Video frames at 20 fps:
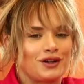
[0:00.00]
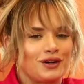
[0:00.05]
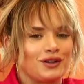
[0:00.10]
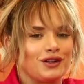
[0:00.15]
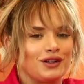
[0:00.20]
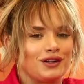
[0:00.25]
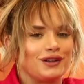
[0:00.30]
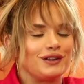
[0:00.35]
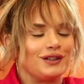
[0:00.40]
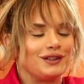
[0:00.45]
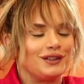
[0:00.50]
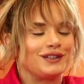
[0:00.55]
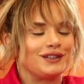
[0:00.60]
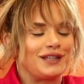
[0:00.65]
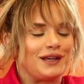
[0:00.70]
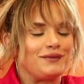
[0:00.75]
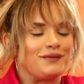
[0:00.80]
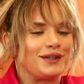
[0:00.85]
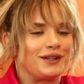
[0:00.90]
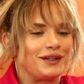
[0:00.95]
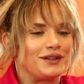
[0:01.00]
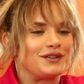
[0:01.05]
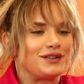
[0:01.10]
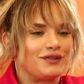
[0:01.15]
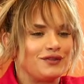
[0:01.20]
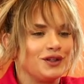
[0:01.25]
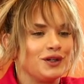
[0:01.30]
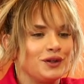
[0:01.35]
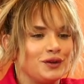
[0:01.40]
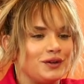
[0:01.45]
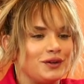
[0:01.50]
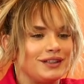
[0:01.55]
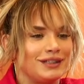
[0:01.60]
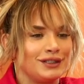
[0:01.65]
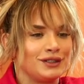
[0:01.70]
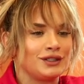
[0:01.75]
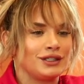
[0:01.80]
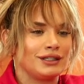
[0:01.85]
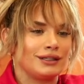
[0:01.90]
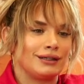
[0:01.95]
literally looked at me and goes, "If you don't quit
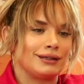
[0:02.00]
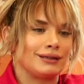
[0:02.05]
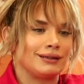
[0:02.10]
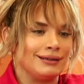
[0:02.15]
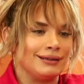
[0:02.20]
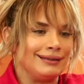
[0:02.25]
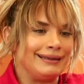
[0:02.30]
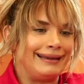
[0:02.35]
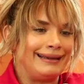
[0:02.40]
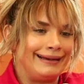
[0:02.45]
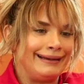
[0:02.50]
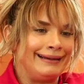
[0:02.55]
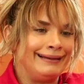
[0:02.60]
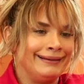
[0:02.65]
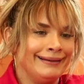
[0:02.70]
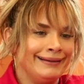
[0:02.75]
this shit, you're gonna die."